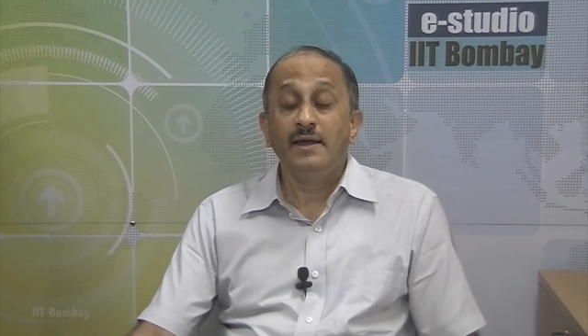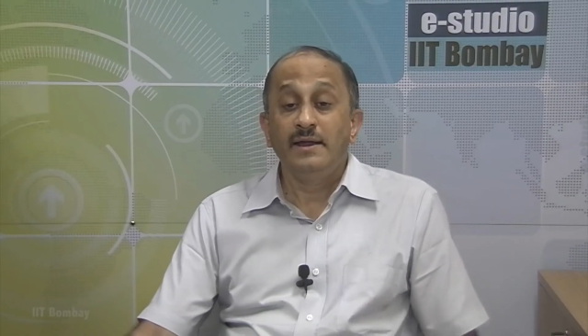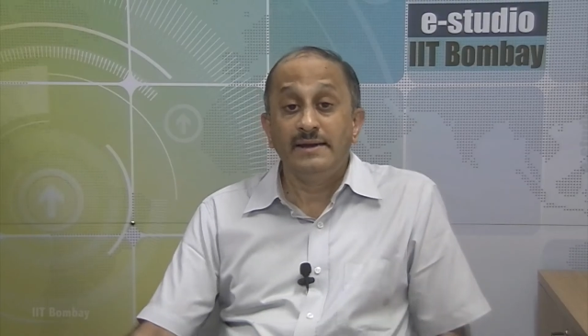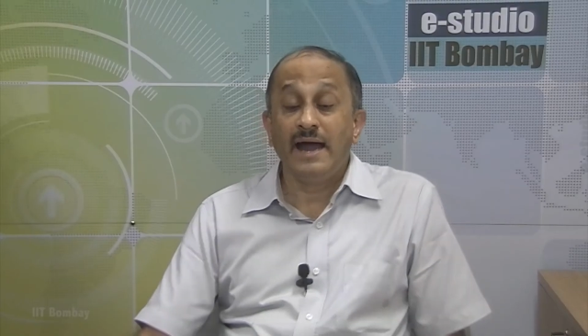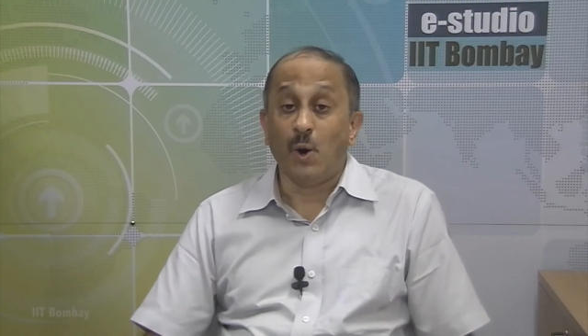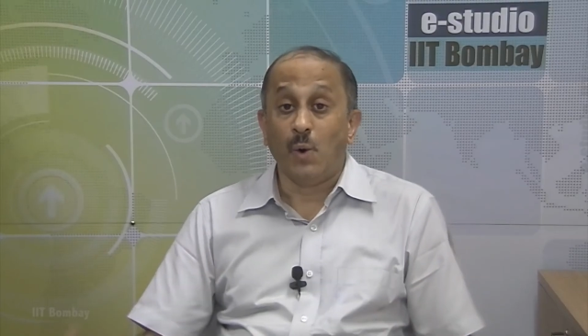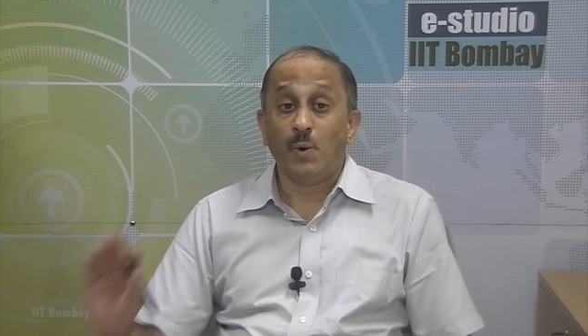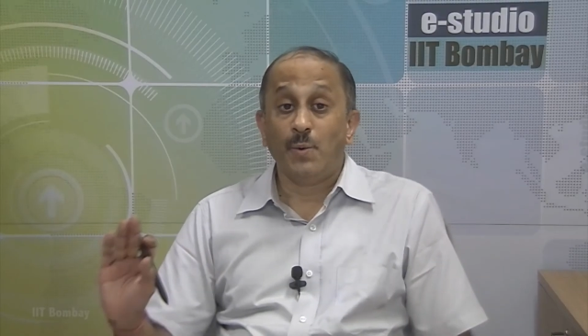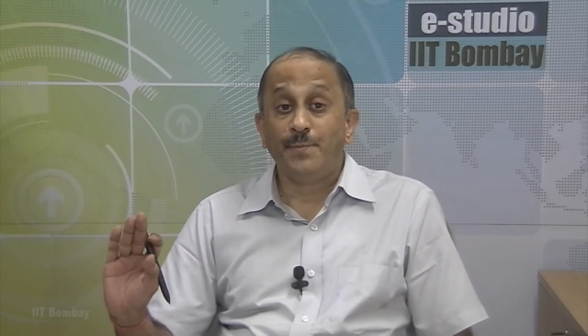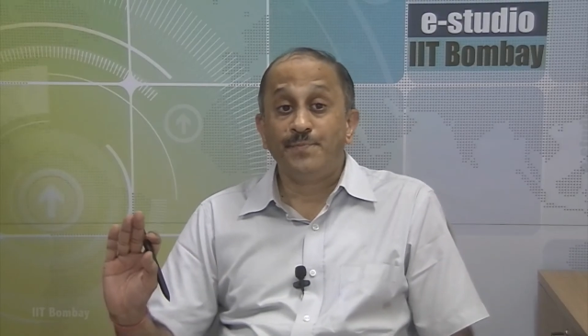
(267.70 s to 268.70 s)
Now,
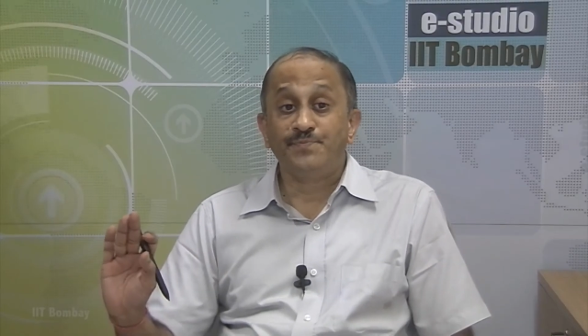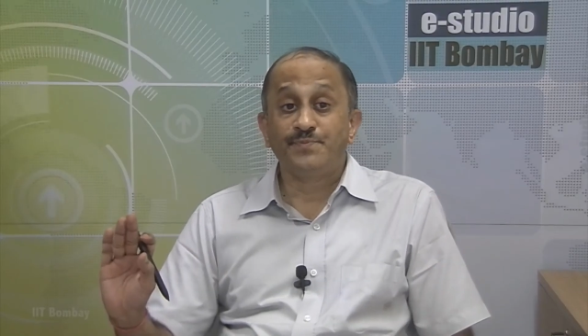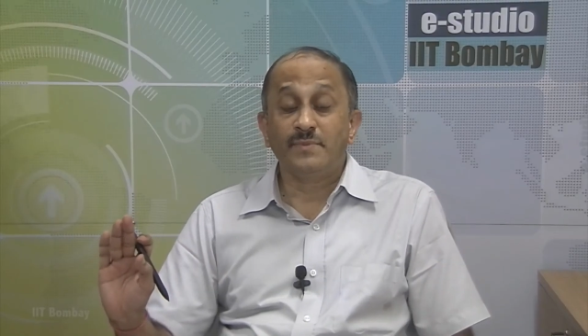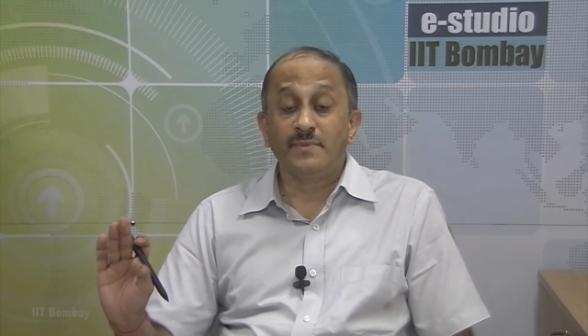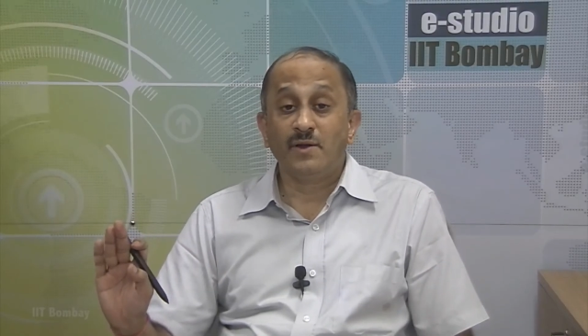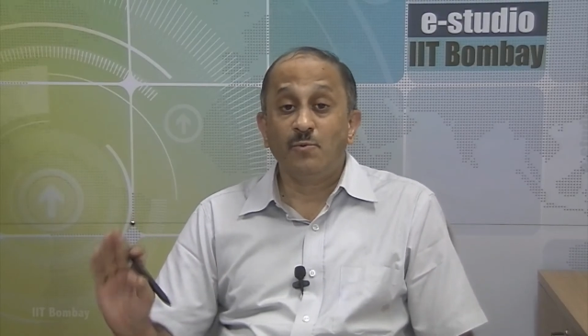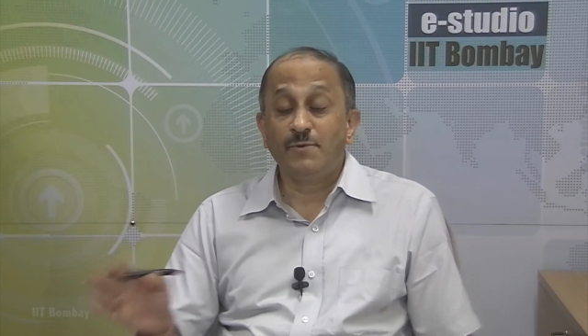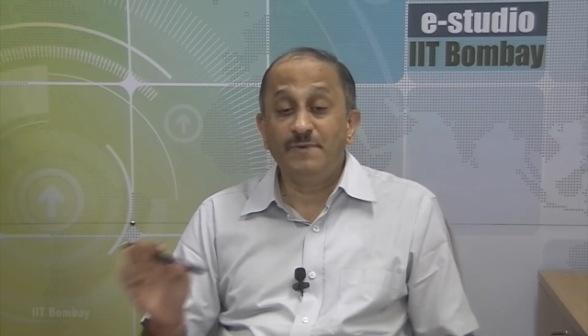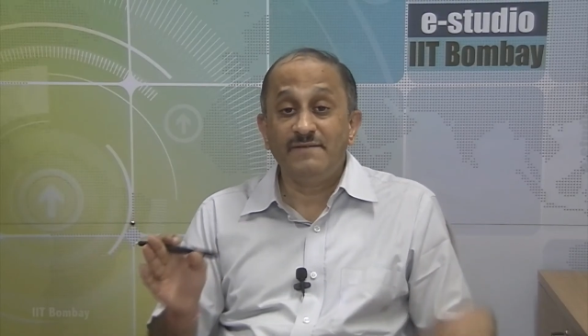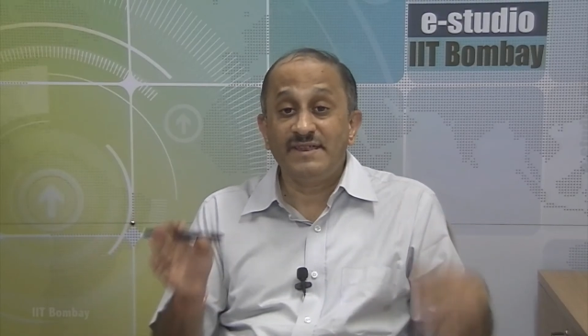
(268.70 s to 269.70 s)

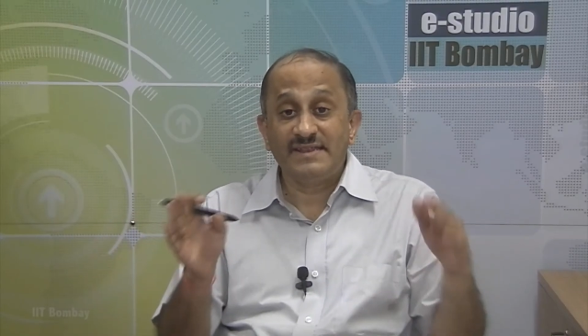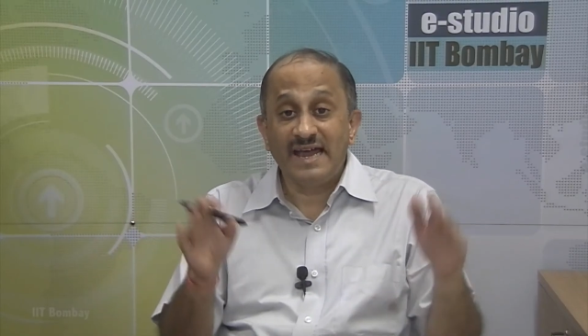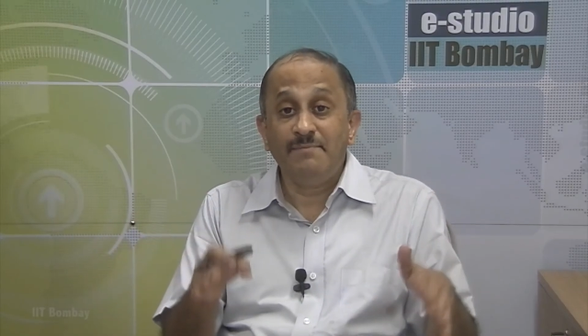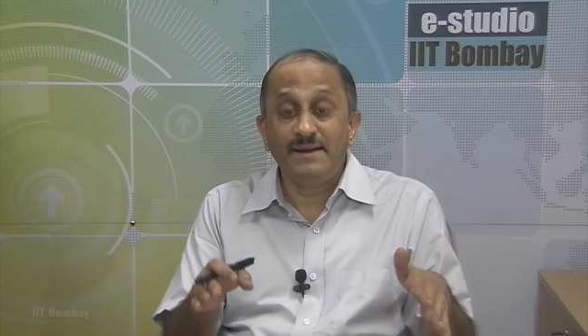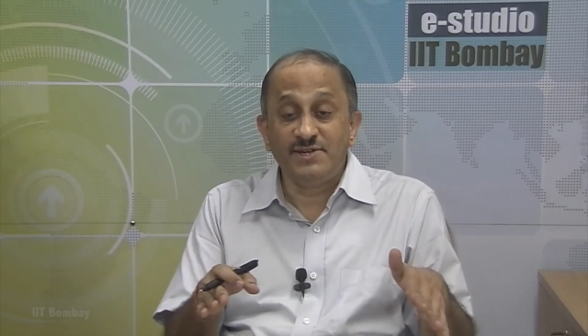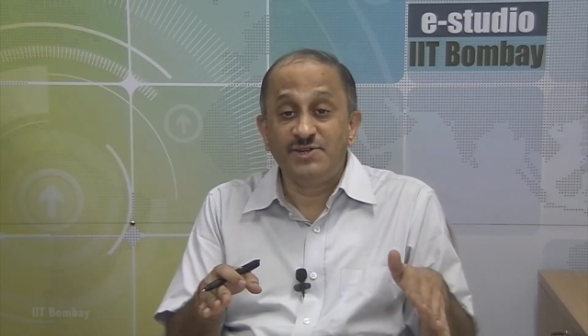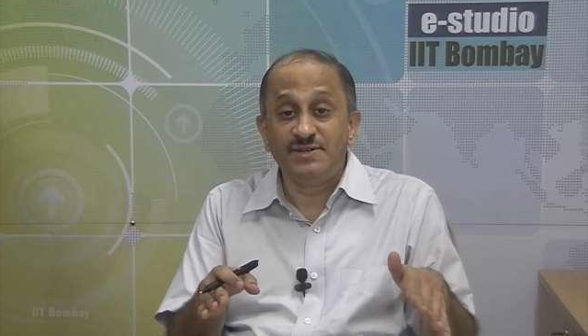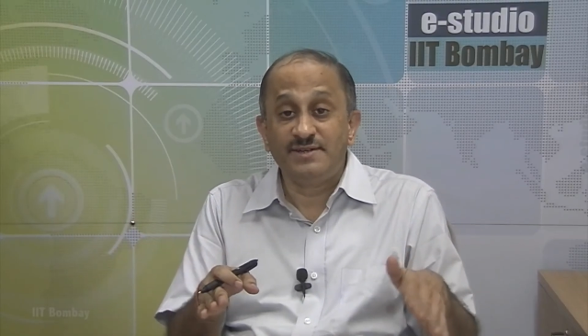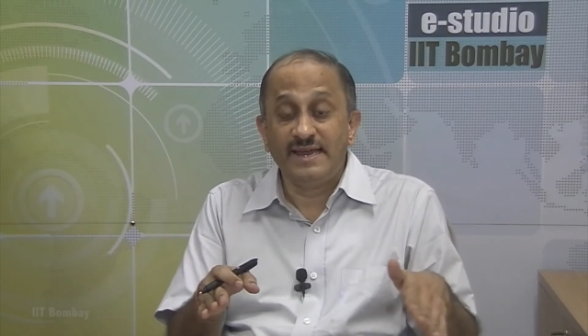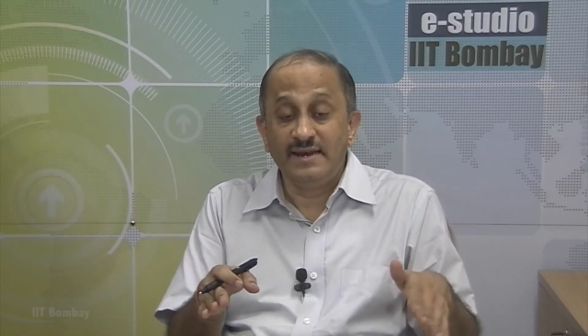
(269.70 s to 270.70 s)
what we have established
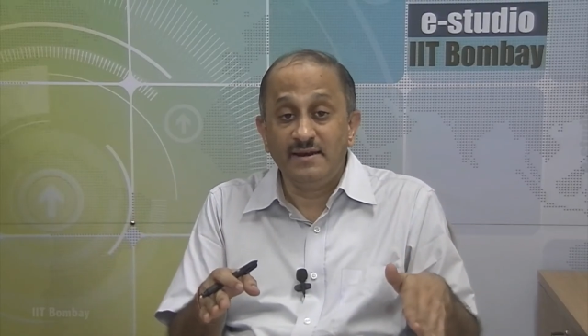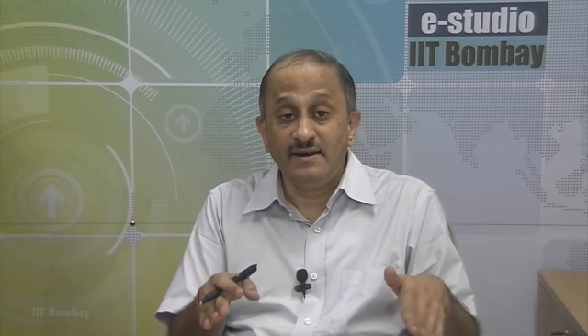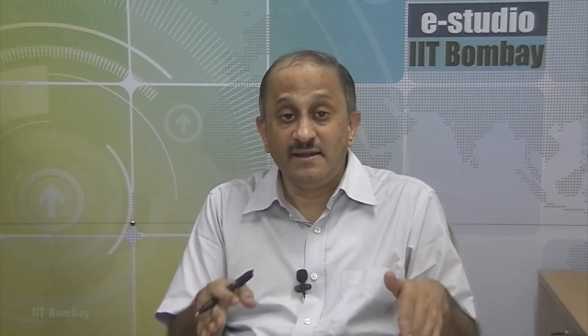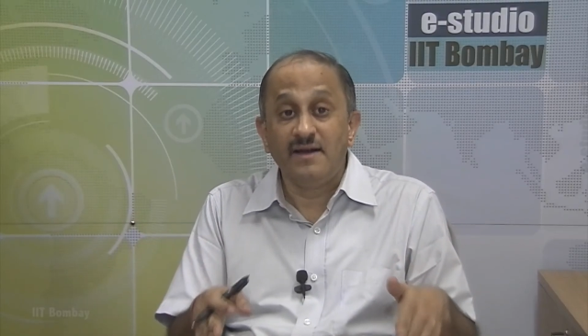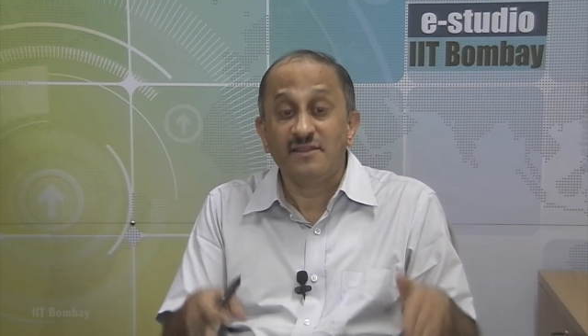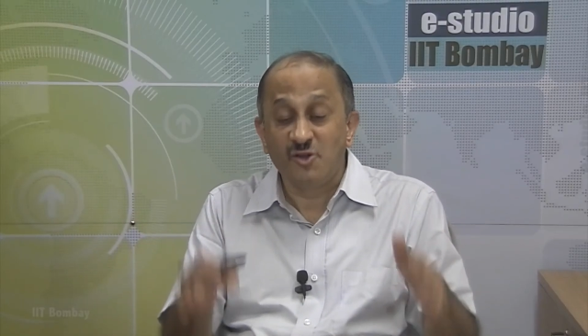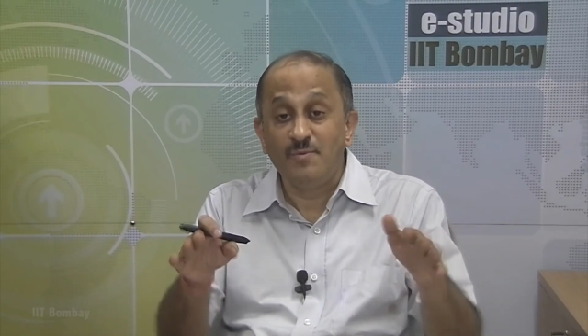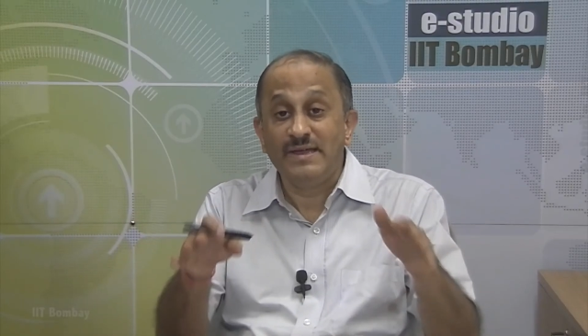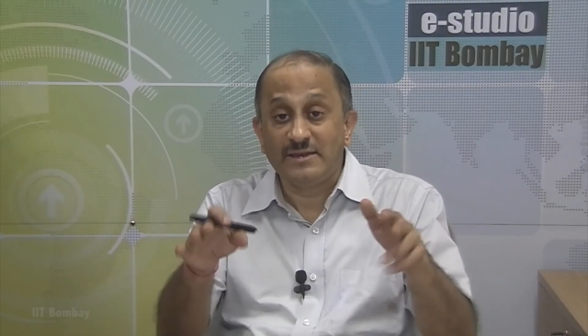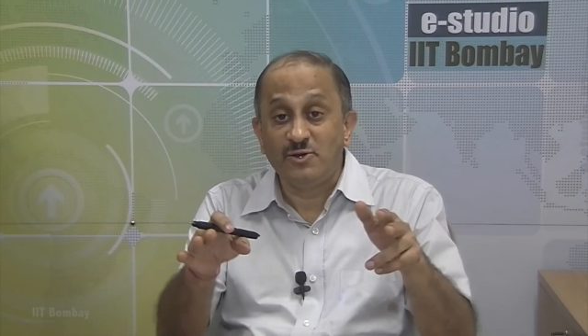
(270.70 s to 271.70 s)
then,
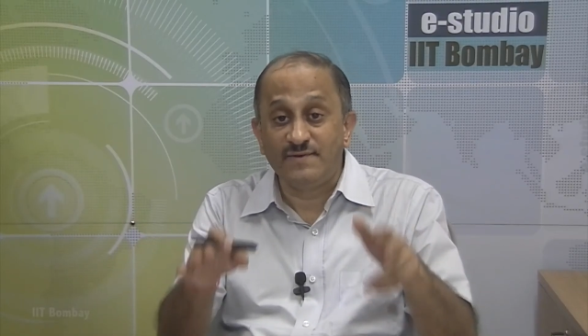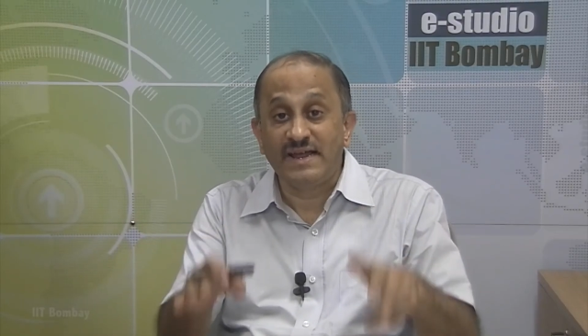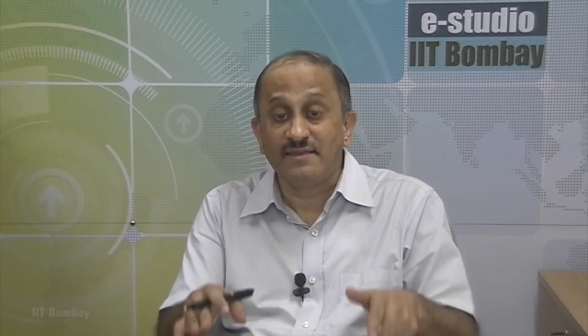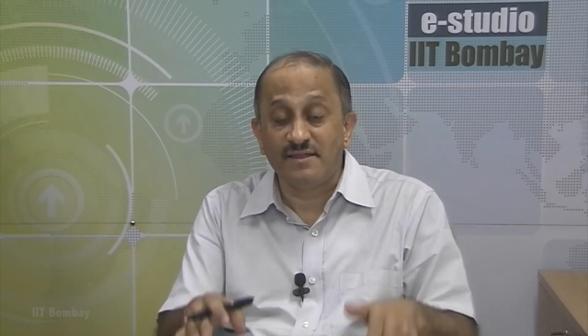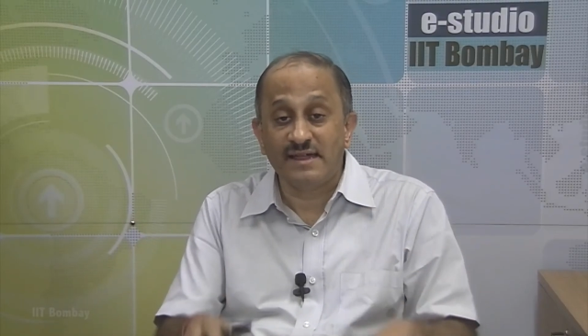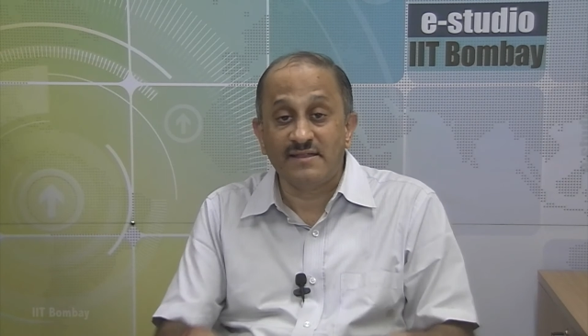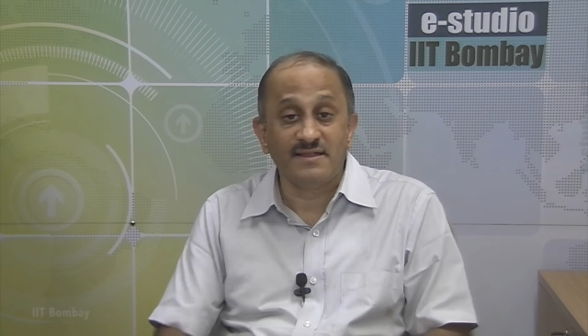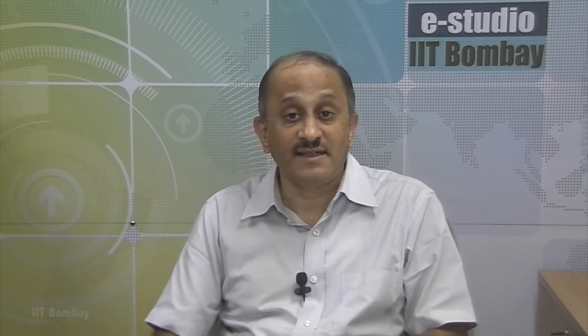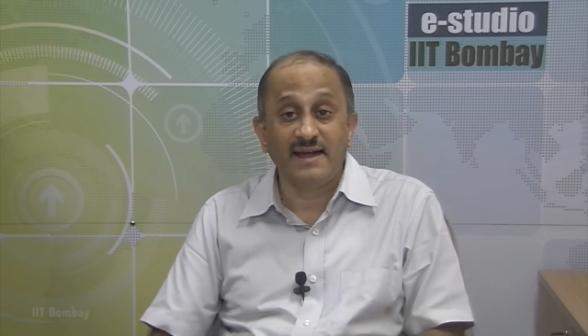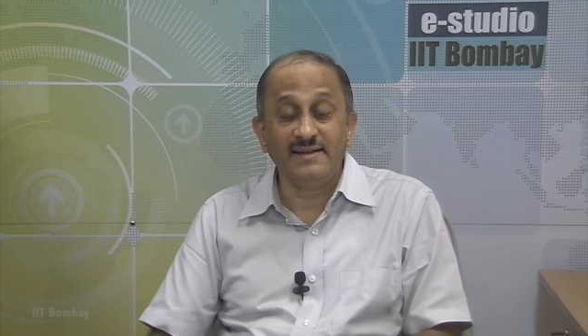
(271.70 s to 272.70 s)
assuming that you have done this
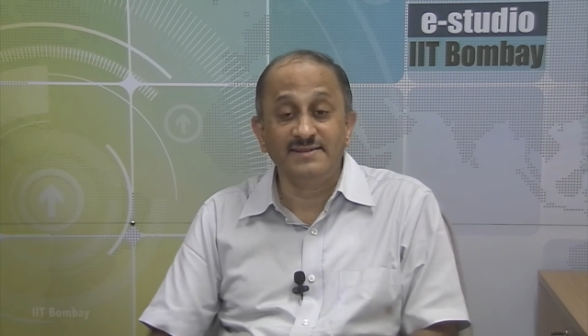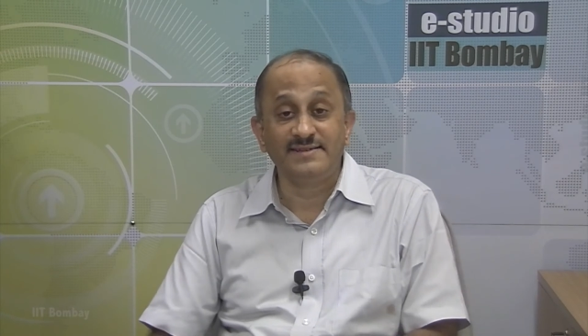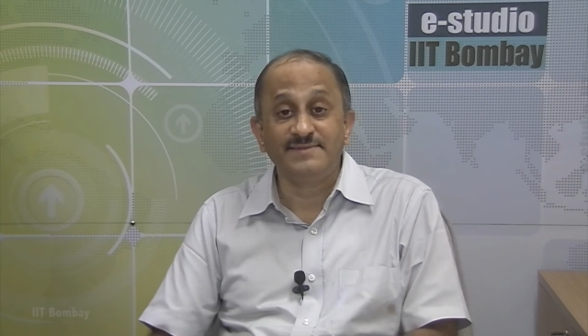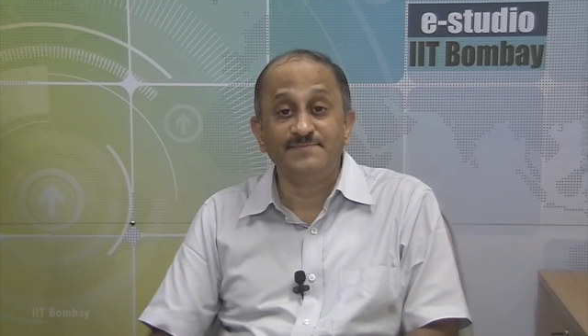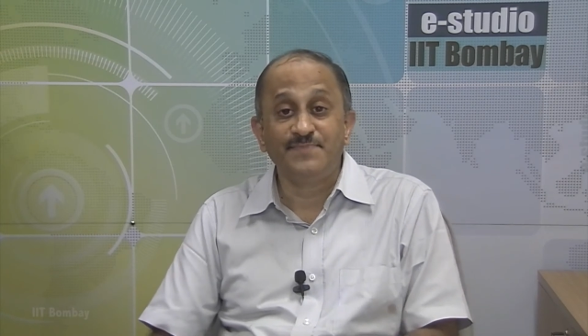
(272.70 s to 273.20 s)
exercise,